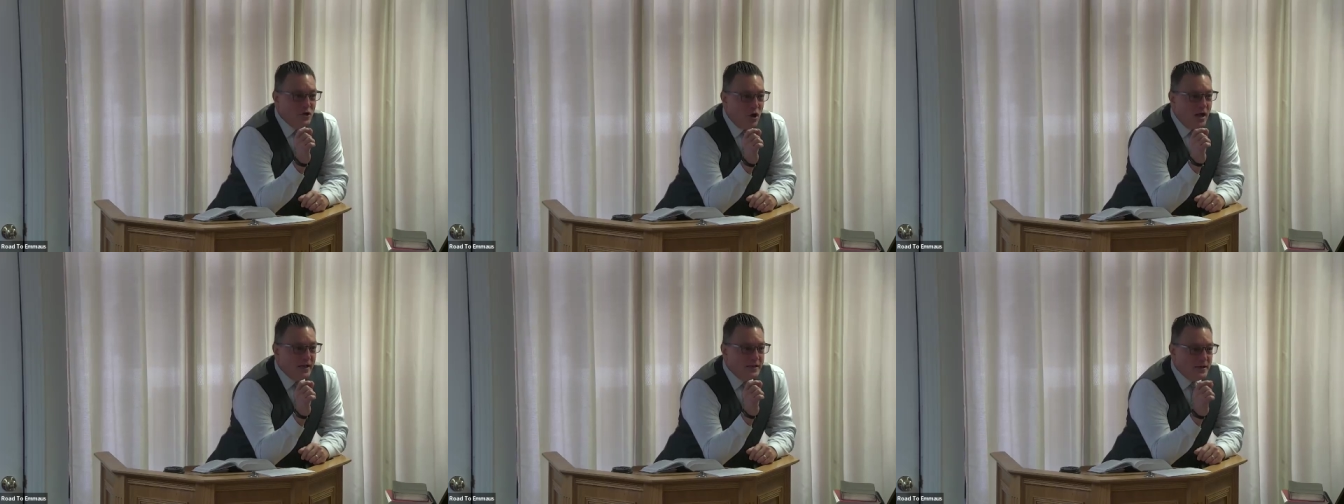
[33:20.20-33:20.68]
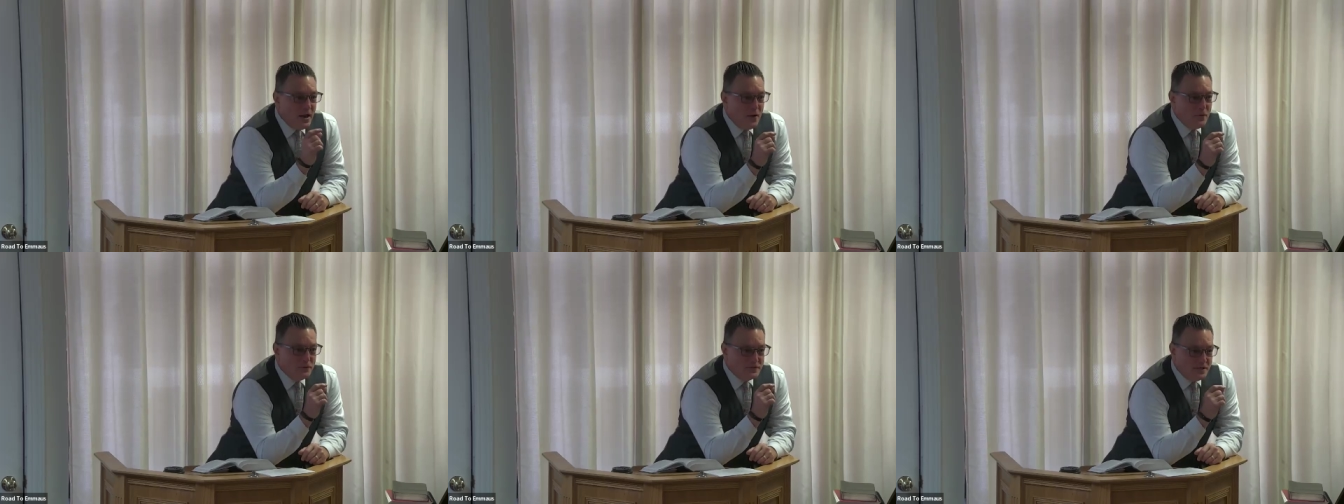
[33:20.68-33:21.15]
God
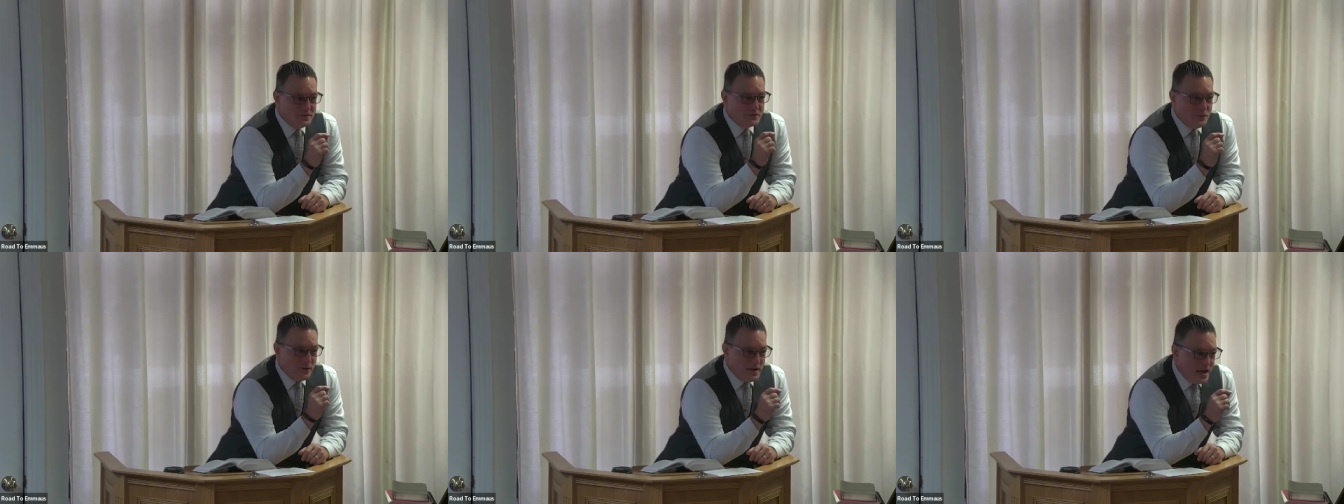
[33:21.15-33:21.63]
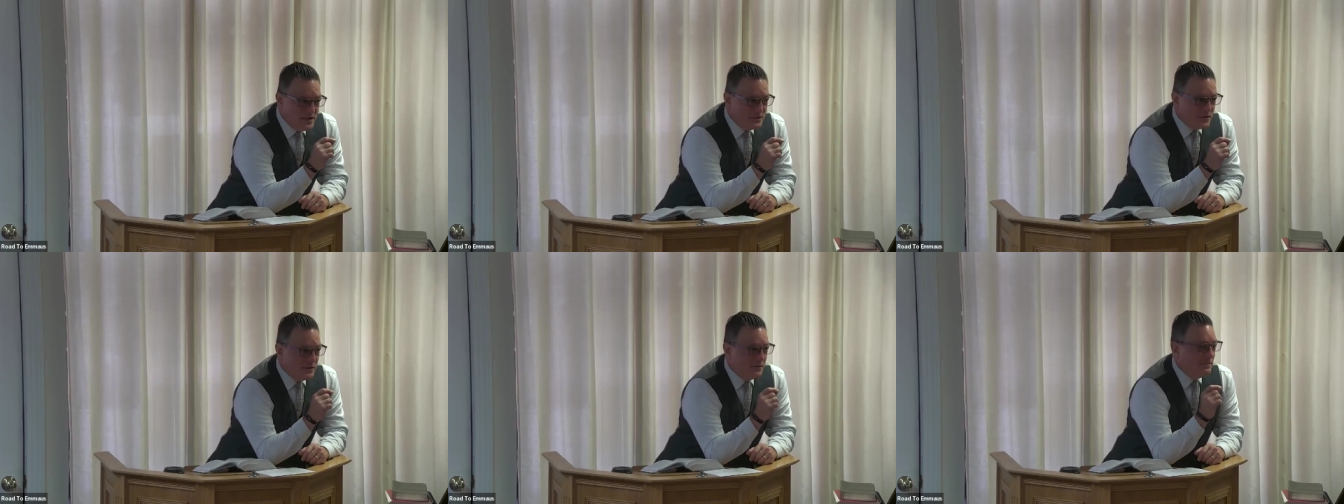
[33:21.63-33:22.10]
knows his
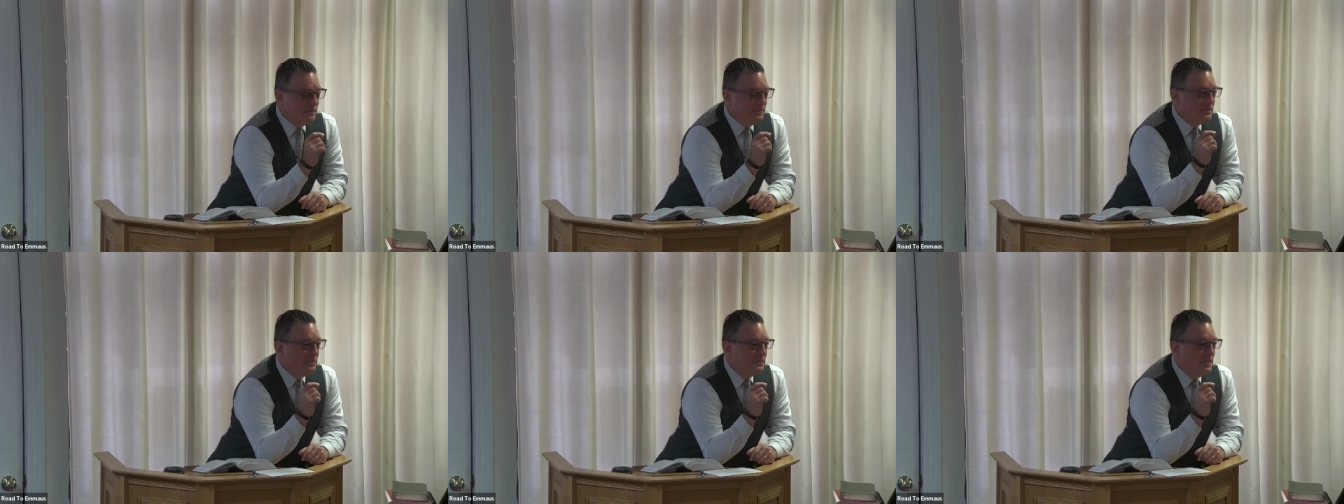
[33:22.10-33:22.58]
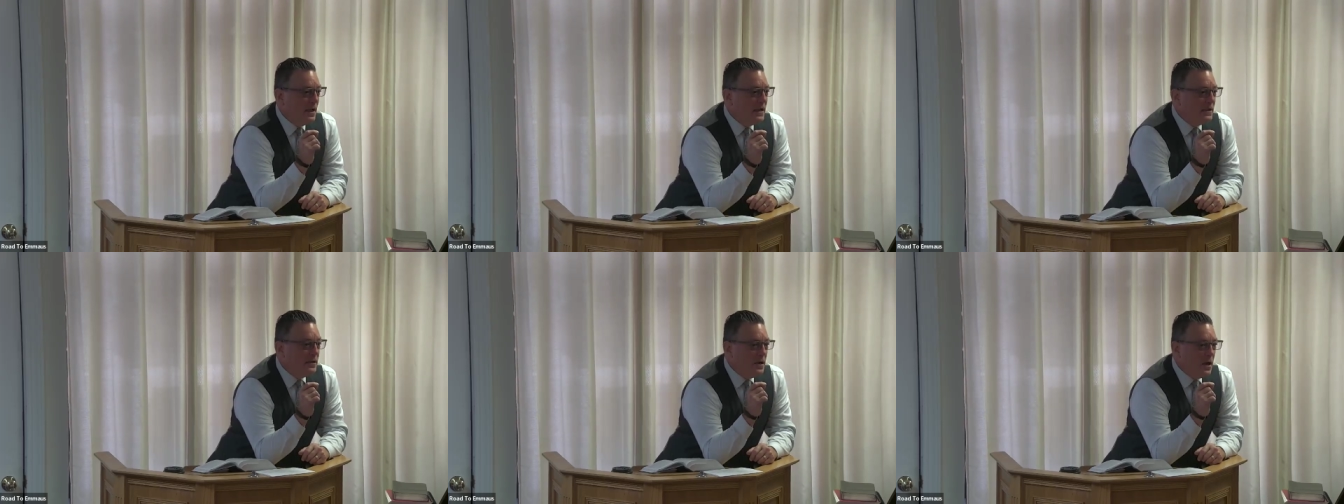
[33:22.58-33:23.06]
creation.
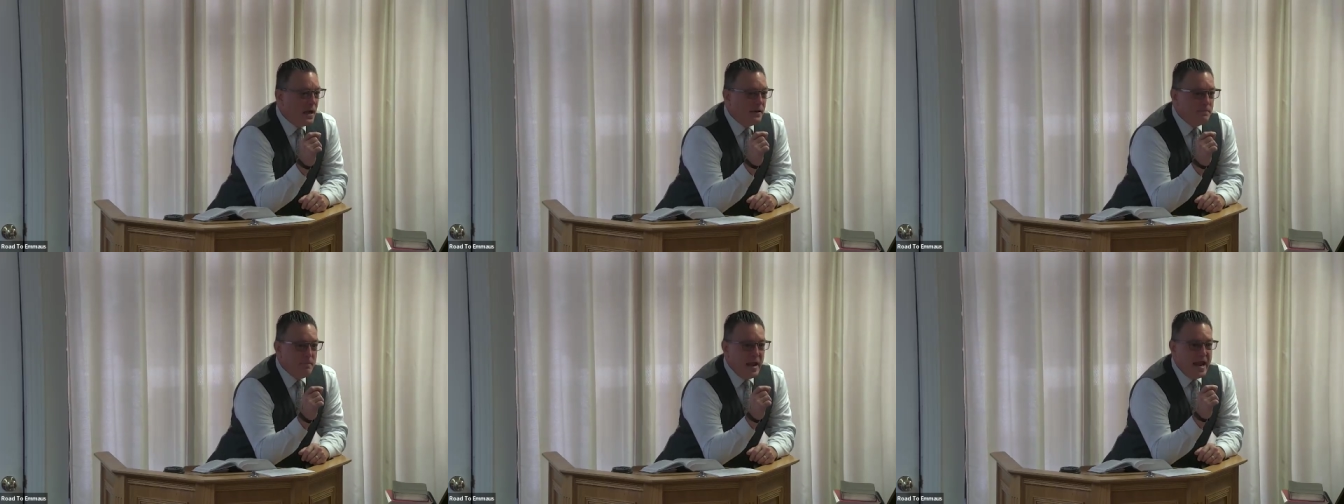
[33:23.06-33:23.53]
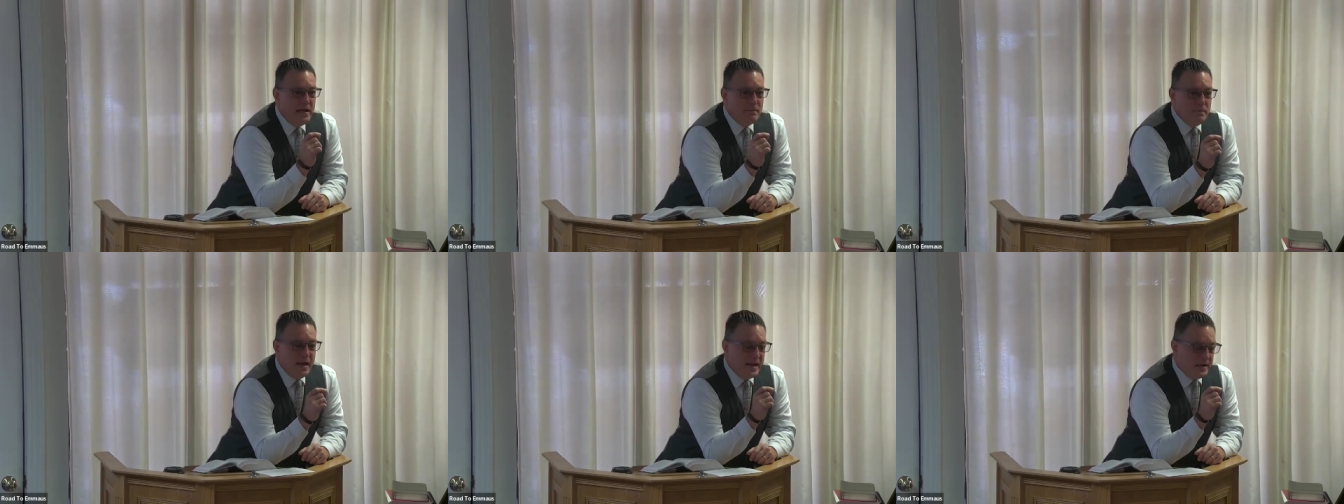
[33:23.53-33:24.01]
And God
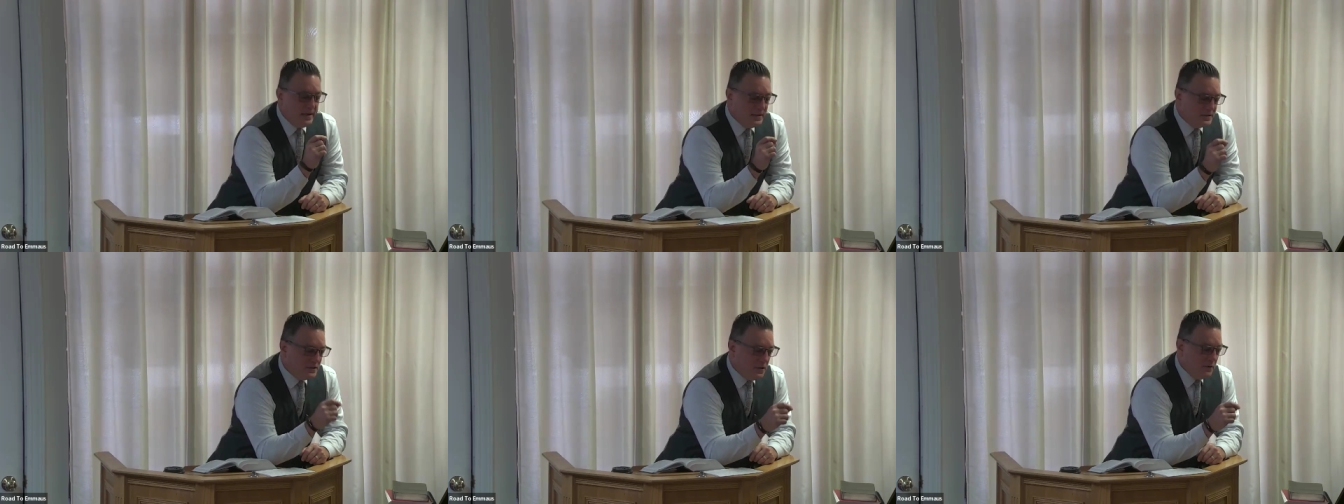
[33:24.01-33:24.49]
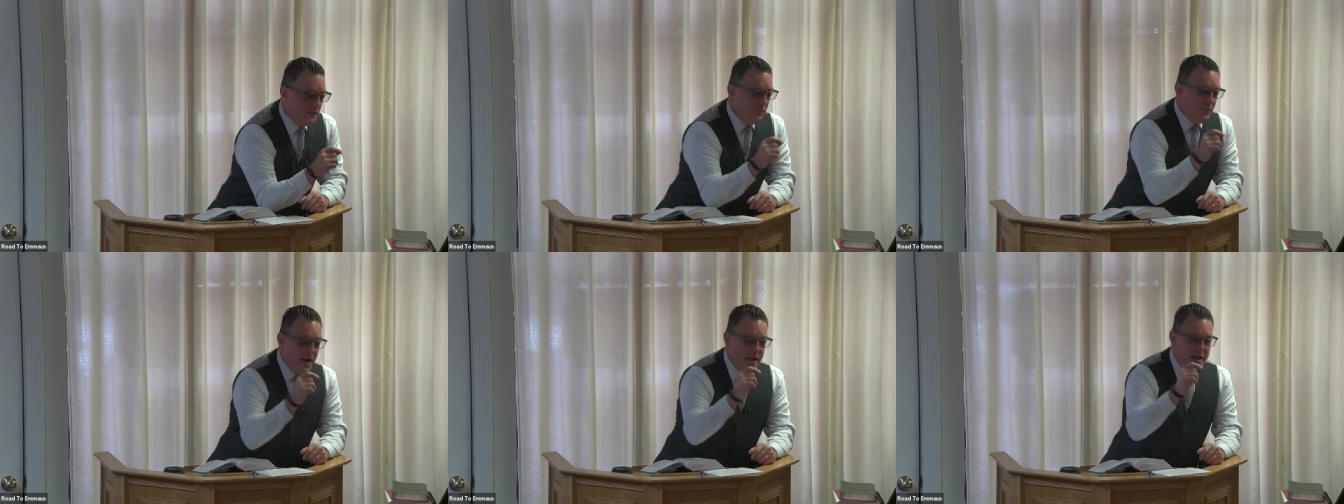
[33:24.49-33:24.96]
made man in a
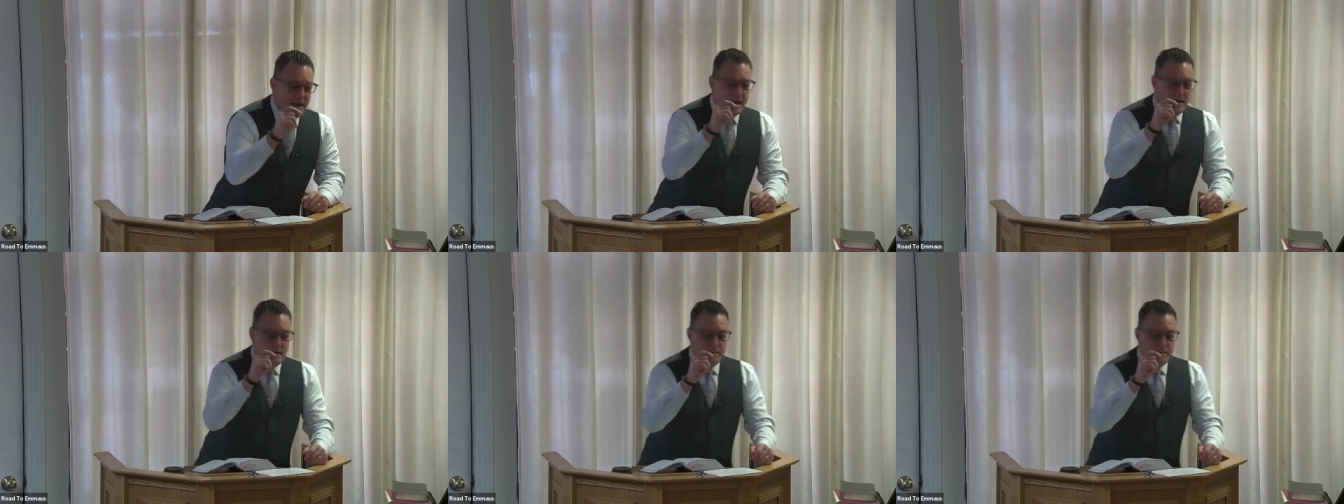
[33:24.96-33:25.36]
certain way, and